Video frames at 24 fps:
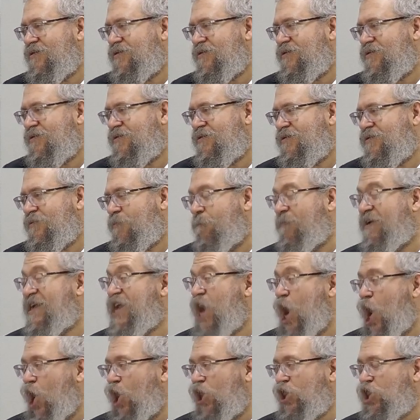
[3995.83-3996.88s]
And that's what's called
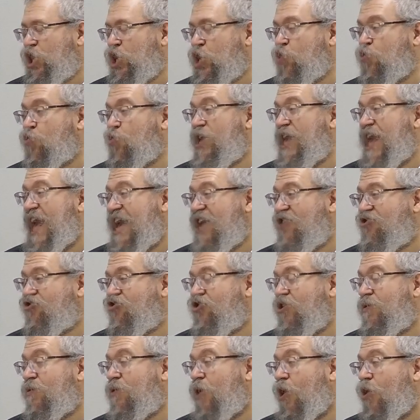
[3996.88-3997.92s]
in Zohar
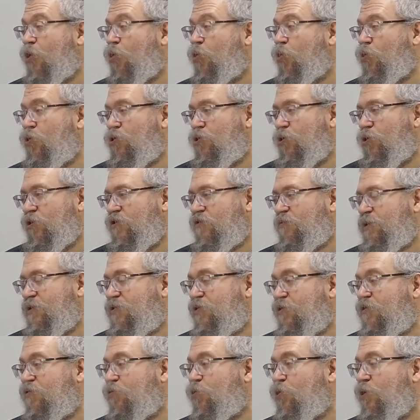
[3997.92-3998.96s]
chiyuhu, which
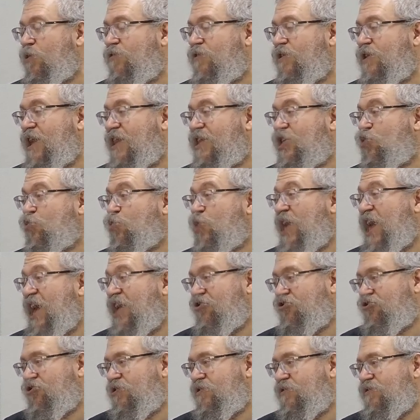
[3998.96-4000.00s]
means his
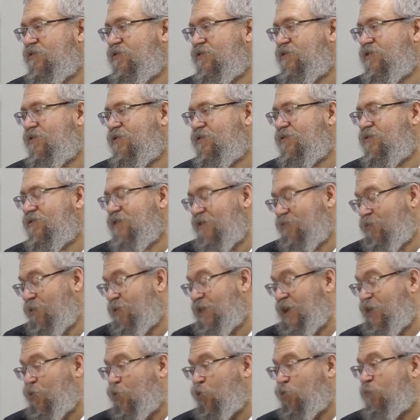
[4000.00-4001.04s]
life
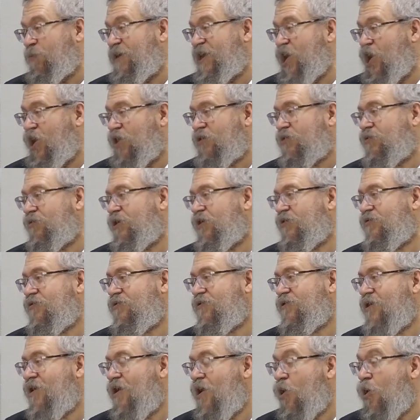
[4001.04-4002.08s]
forces.
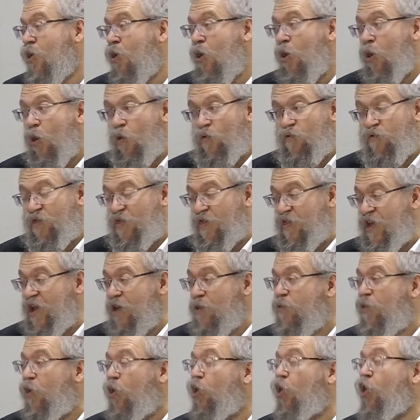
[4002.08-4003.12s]
Garmuhu means his
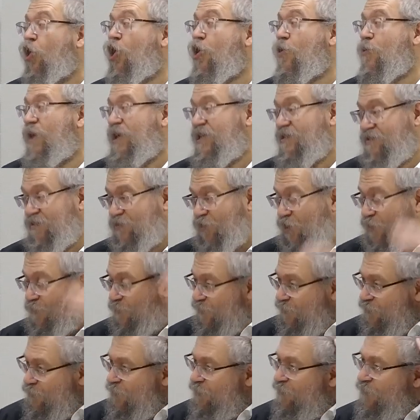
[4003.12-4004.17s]
garments or his
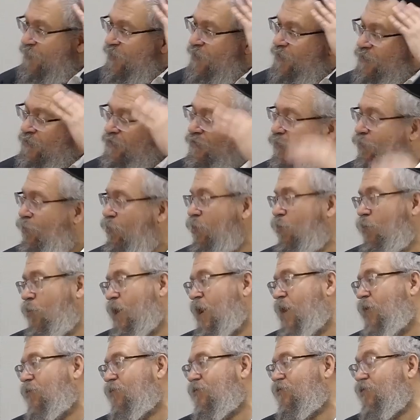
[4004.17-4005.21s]
vessels.
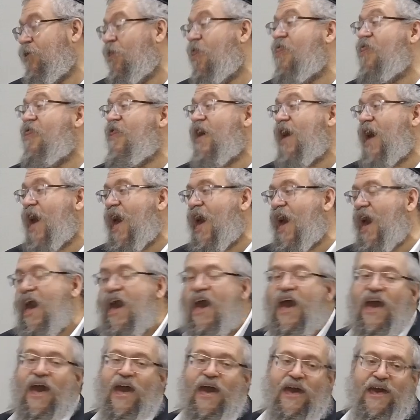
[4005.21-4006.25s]
They're not
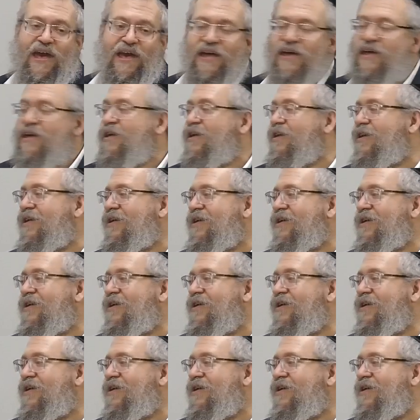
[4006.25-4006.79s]
separated from him.